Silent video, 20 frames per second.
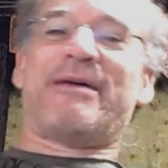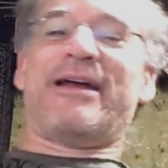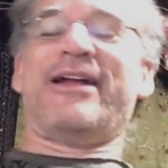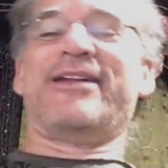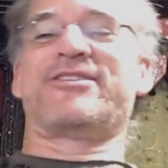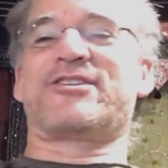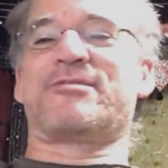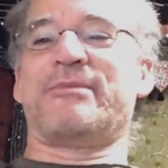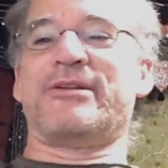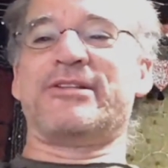by
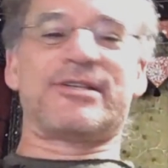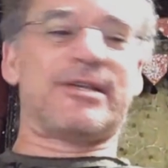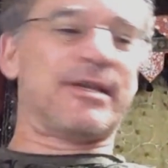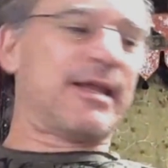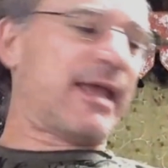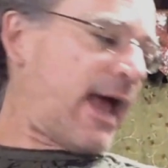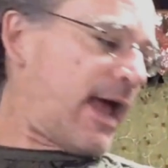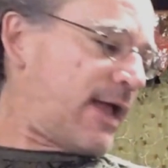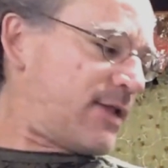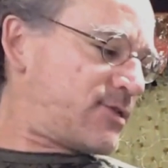instruments
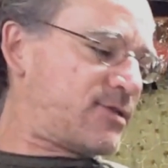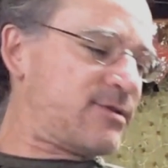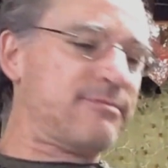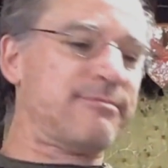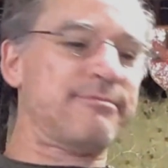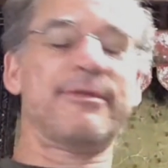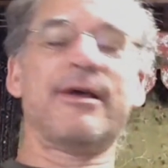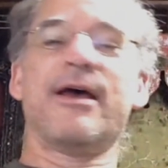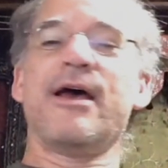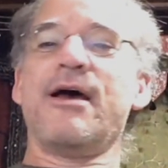and cats,
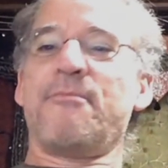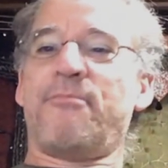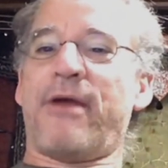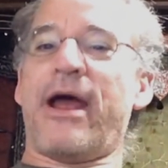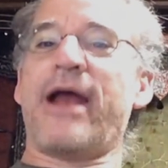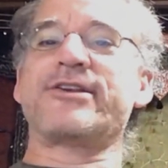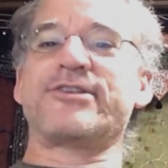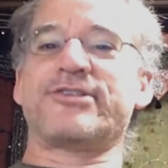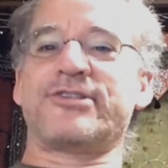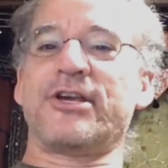and
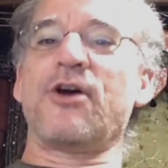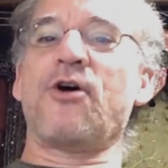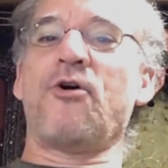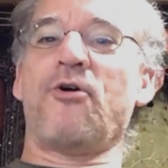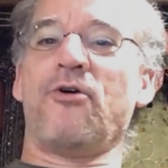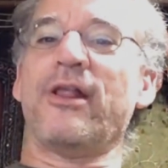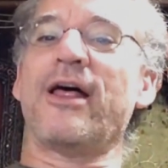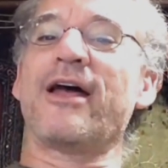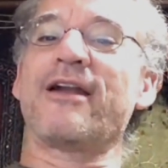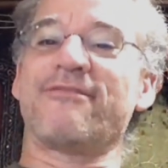practicing a
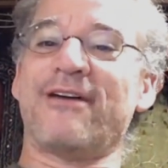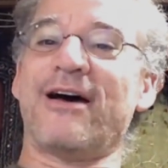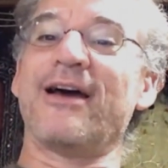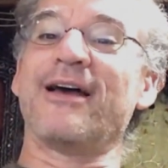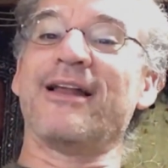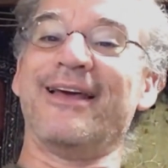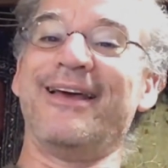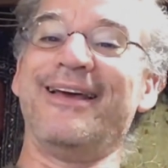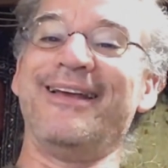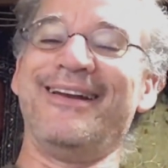whole lot of
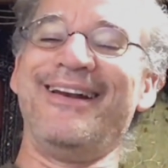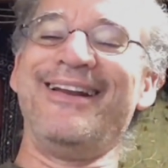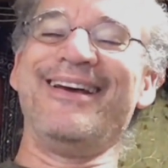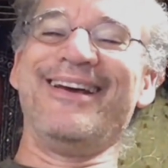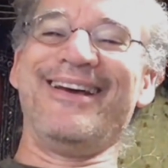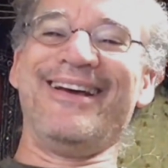violin.